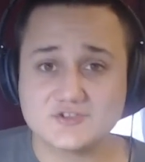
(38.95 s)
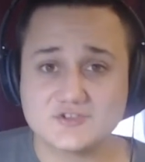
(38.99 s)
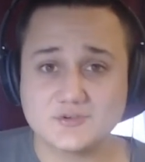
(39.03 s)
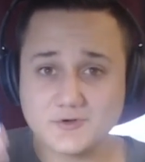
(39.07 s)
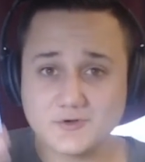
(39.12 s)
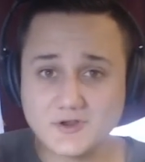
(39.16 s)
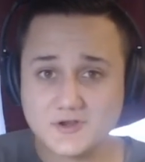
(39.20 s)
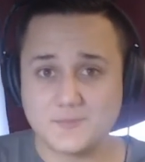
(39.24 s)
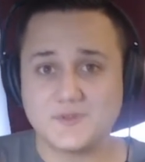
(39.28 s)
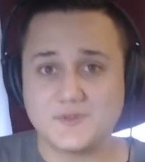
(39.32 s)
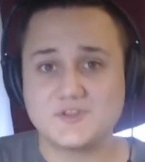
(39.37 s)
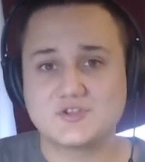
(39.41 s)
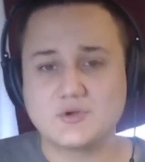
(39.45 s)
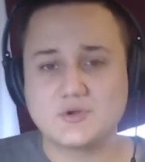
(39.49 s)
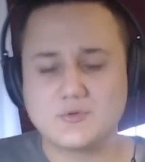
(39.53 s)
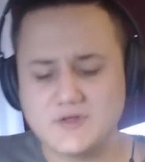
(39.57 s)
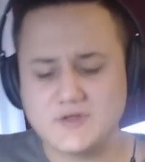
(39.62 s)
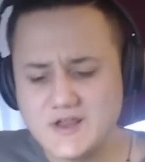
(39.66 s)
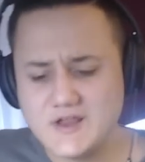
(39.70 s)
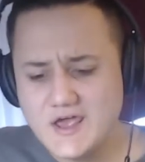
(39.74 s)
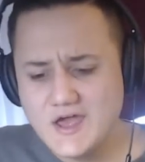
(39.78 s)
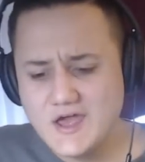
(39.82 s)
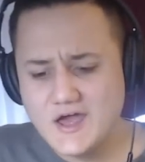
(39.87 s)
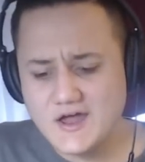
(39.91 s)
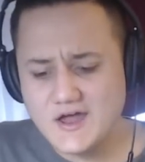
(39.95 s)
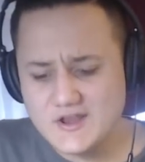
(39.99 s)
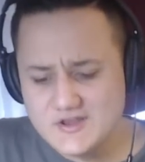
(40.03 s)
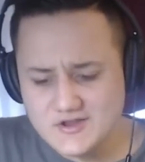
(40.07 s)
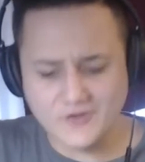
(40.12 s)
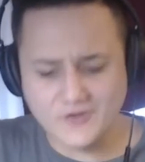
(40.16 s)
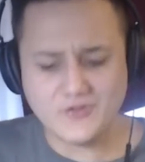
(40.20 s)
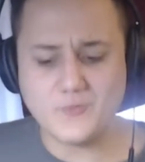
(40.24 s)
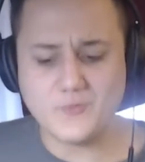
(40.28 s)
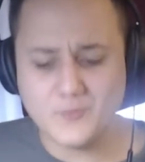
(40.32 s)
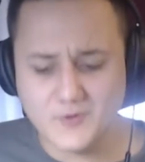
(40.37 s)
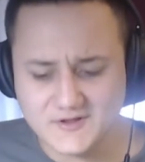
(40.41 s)
So we're gonna be doing
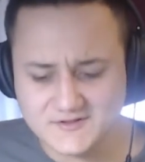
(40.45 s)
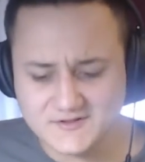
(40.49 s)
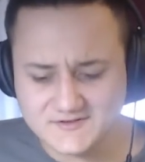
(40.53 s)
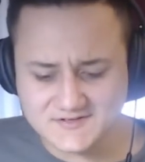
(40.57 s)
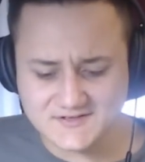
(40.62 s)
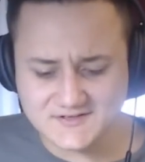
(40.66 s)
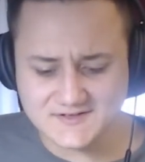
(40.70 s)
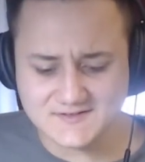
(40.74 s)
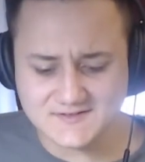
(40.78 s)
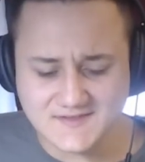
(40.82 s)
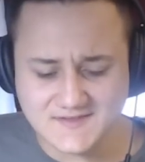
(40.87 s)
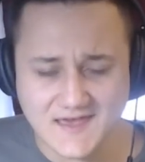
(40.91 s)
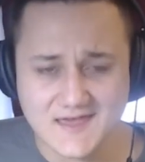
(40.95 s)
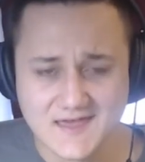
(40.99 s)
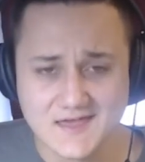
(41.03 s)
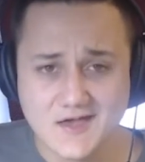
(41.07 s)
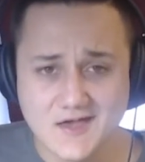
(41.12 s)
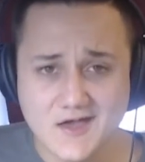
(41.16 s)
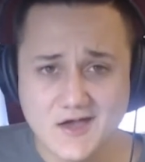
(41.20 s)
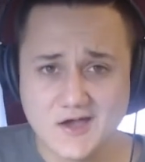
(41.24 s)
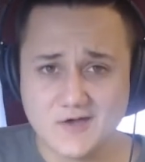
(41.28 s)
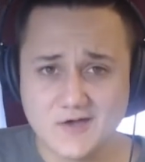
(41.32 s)
another one today.